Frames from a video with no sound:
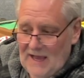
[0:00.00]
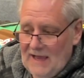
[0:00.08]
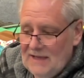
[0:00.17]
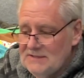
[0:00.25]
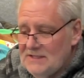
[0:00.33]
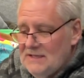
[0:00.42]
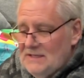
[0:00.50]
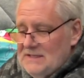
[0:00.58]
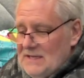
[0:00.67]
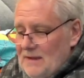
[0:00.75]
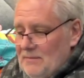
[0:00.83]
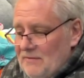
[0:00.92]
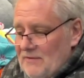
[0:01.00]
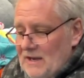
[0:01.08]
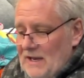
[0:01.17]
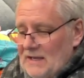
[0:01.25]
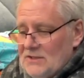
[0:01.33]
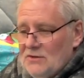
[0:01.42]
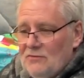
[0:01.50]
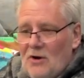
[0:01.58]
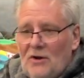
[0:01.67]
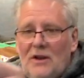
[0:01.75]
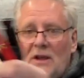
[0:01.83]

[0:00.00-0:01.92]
has this type of connector on